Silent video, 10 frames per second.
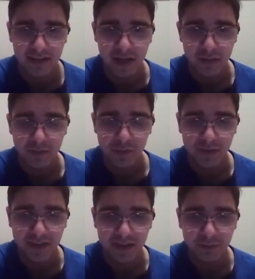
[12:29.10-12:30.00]
But
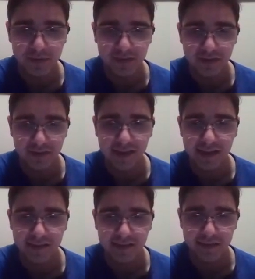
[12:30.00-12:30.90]
we end up with this
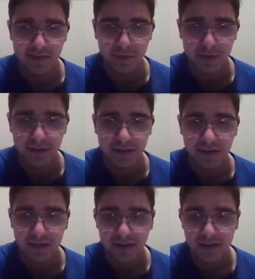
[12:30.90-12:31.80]
tactic where
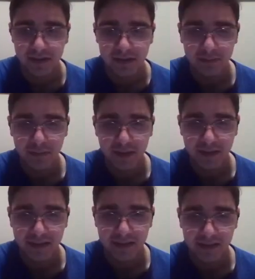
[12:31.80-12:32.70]

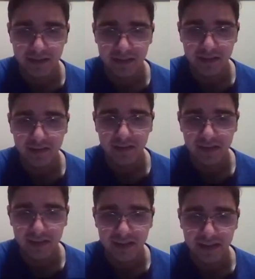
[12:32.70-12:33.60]
my knight is
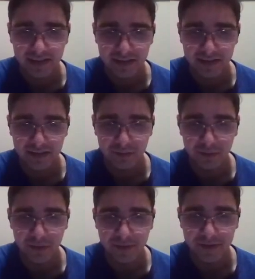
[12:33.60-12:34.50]
attacked, and
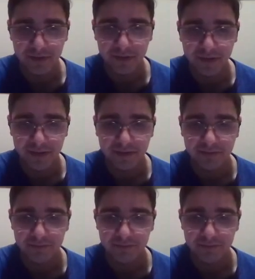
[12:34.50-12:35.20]
what am I doing?